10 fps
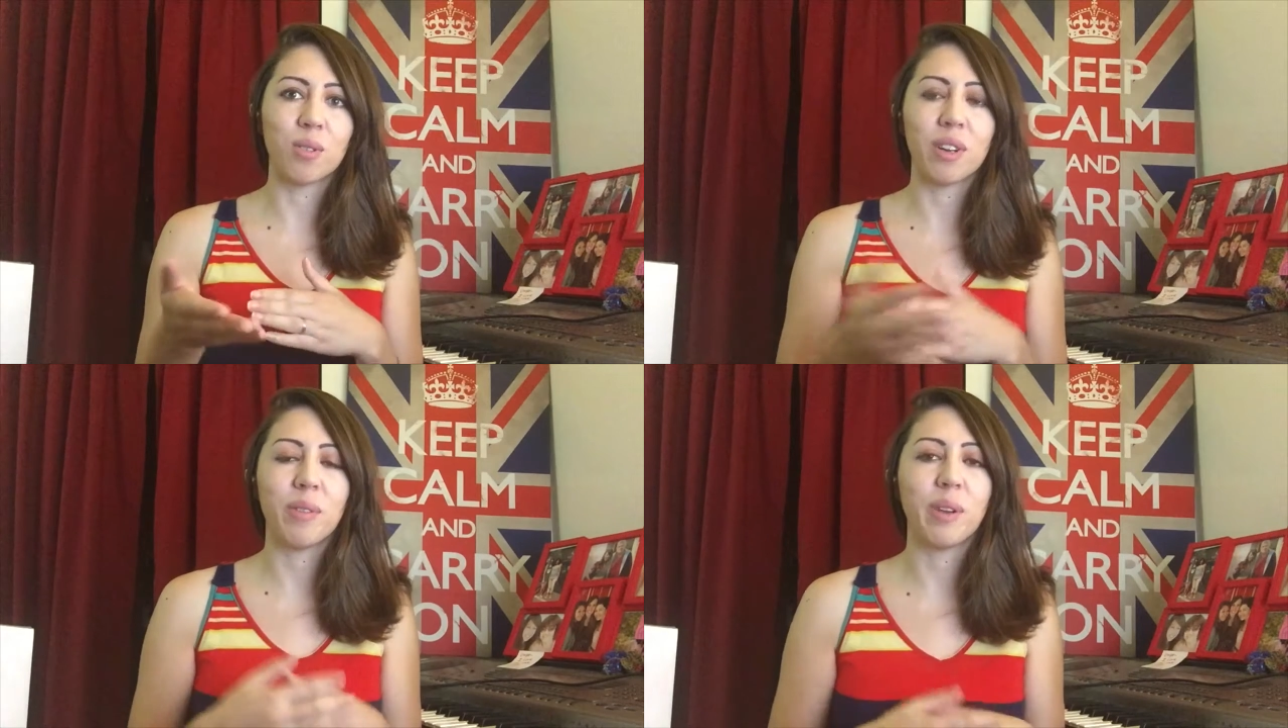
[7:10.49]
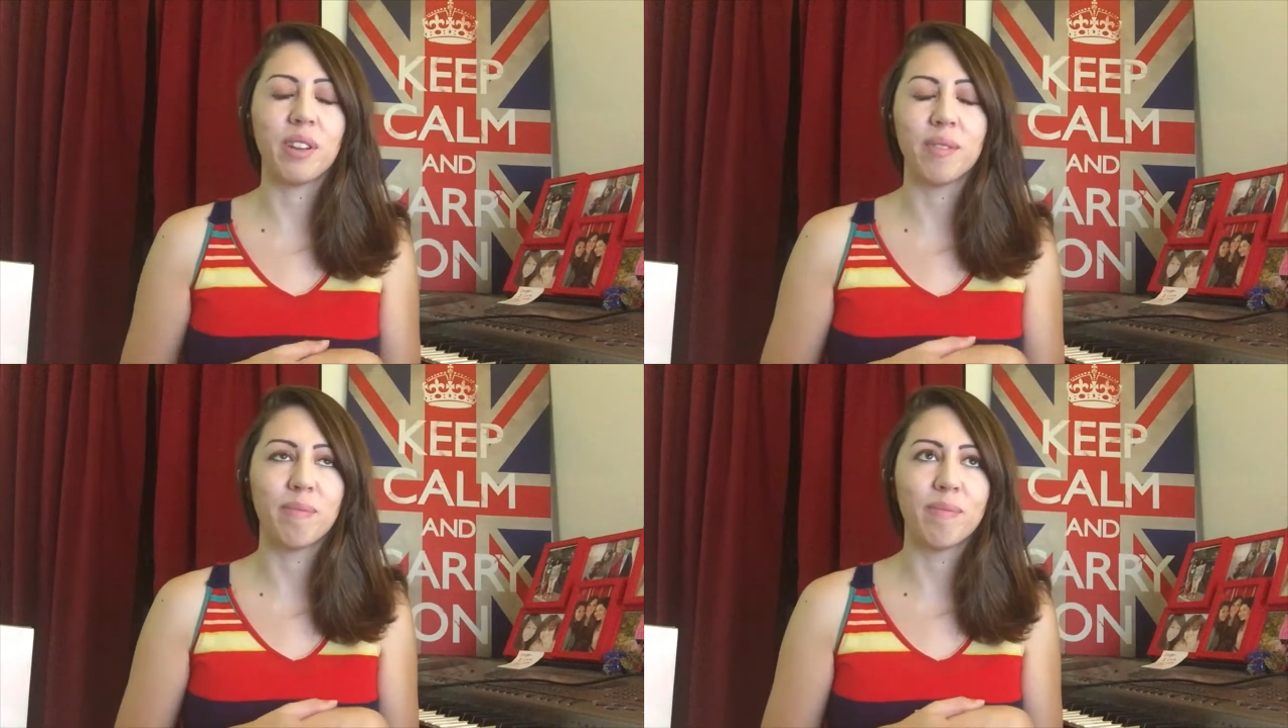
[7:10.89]
a great way
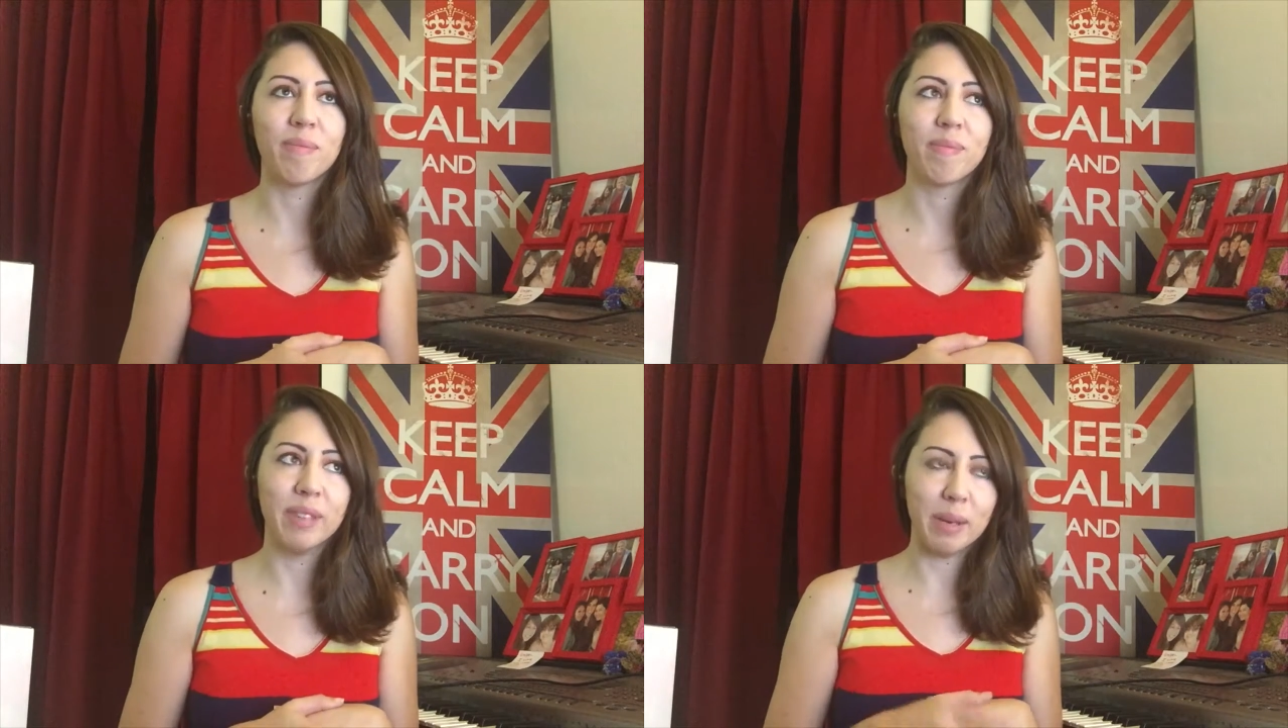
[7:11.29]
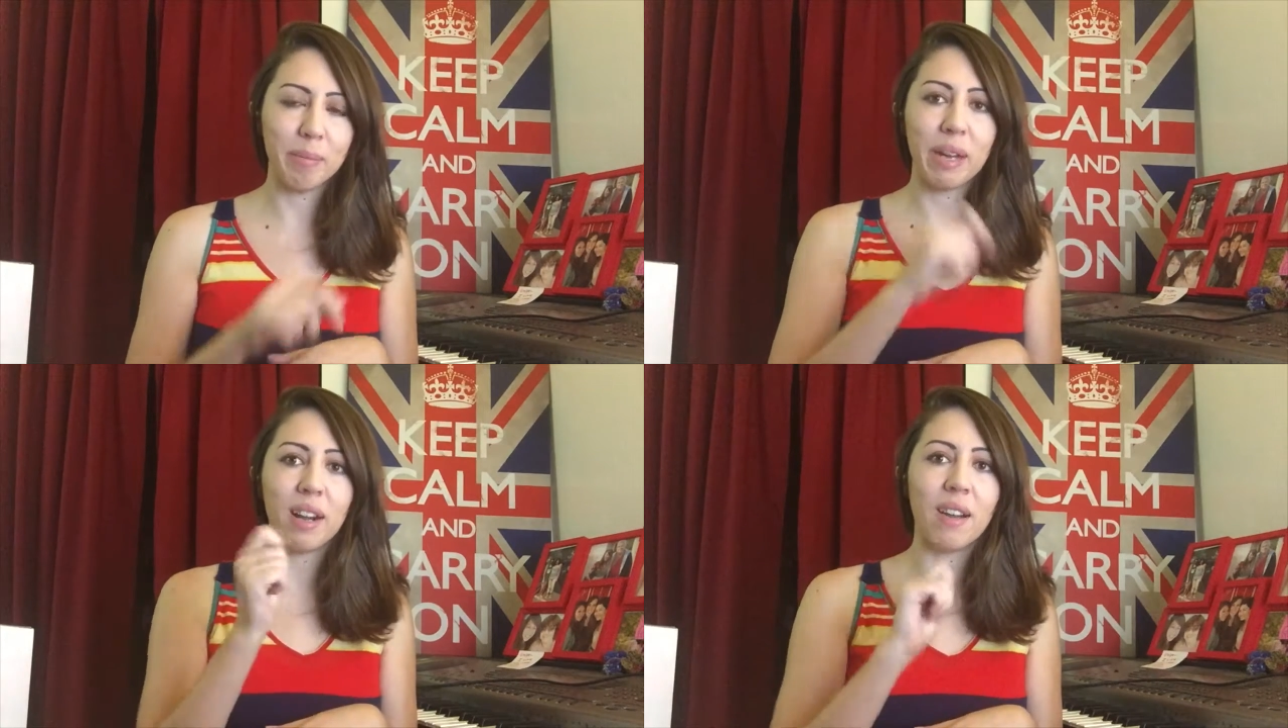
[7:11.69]
to
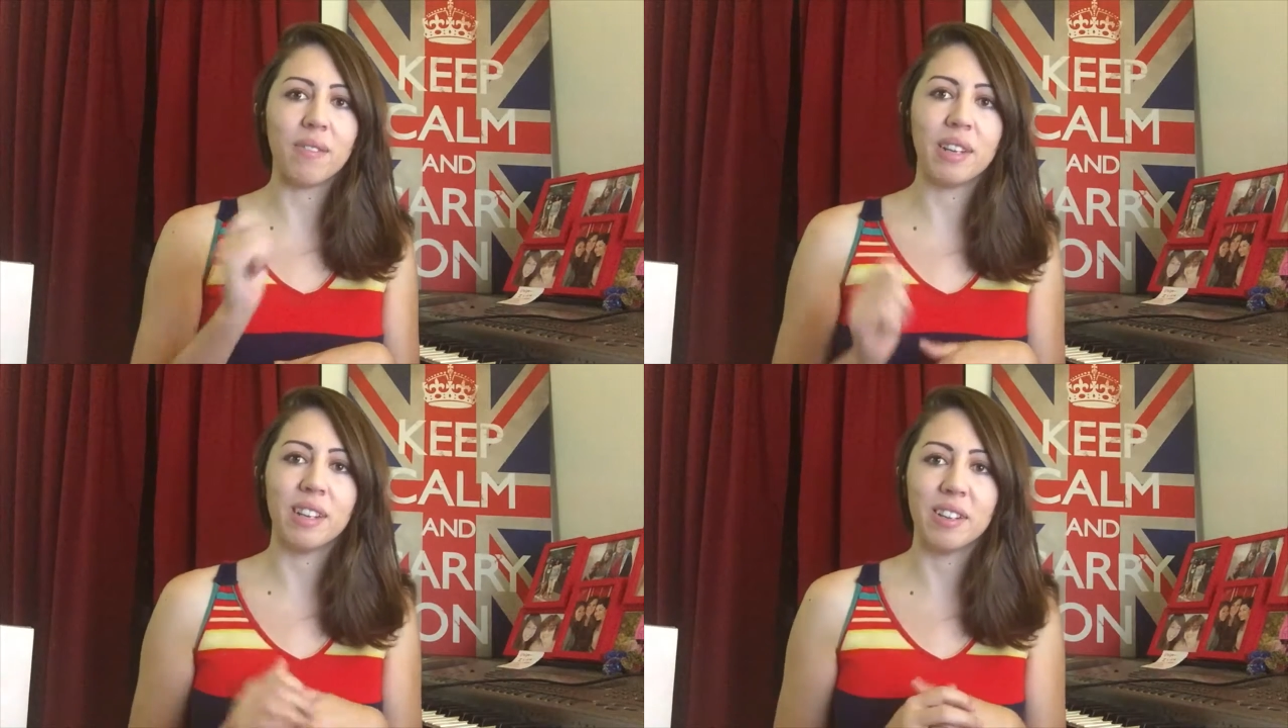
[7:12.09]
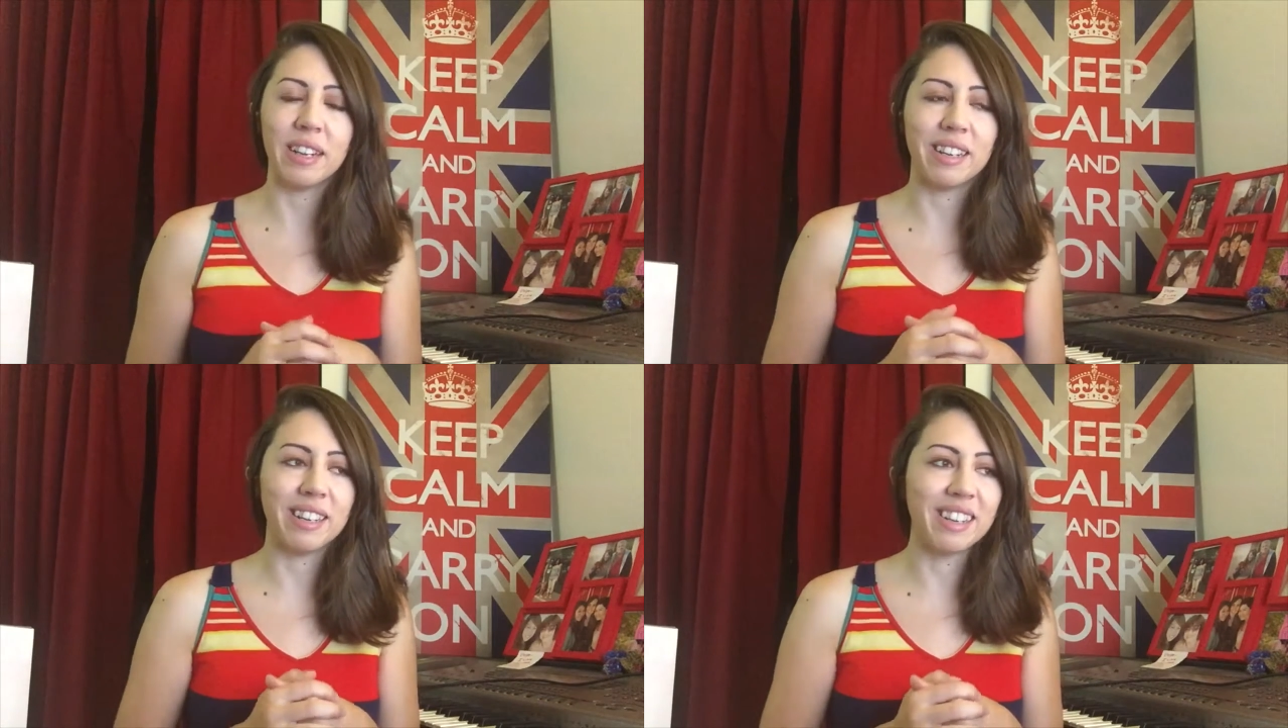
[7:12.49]
get better at video
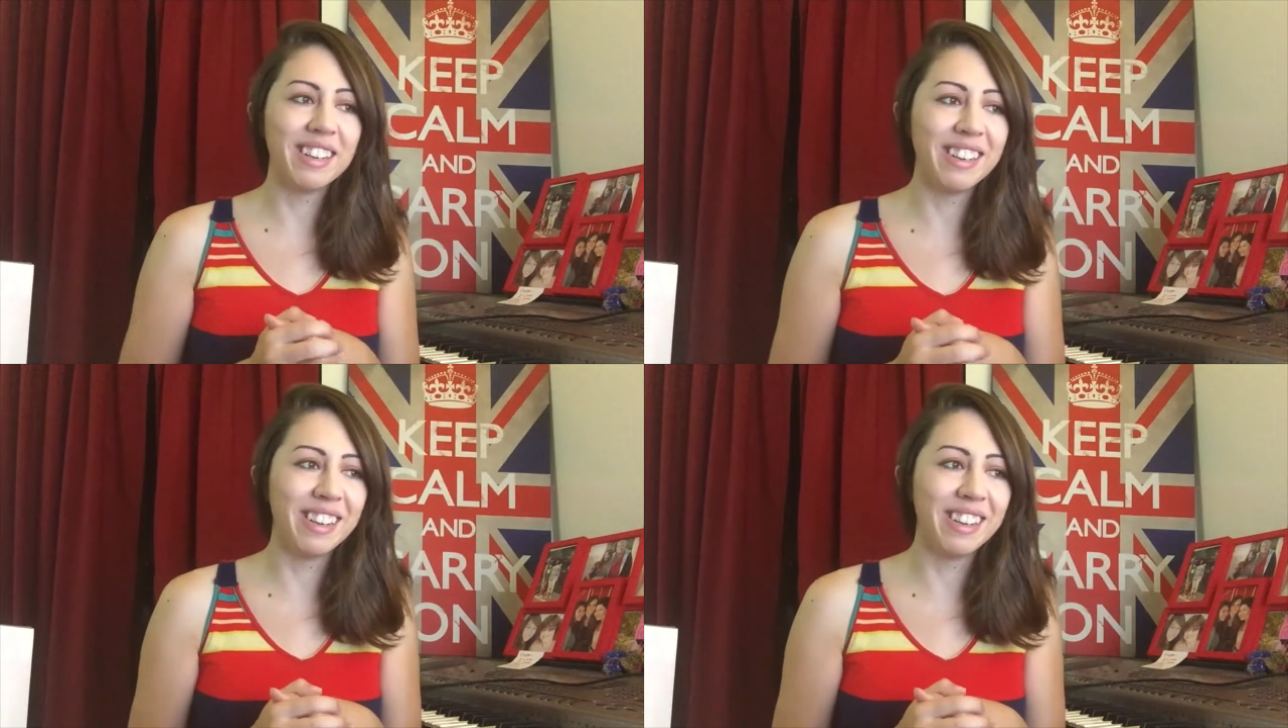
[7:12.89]
editing.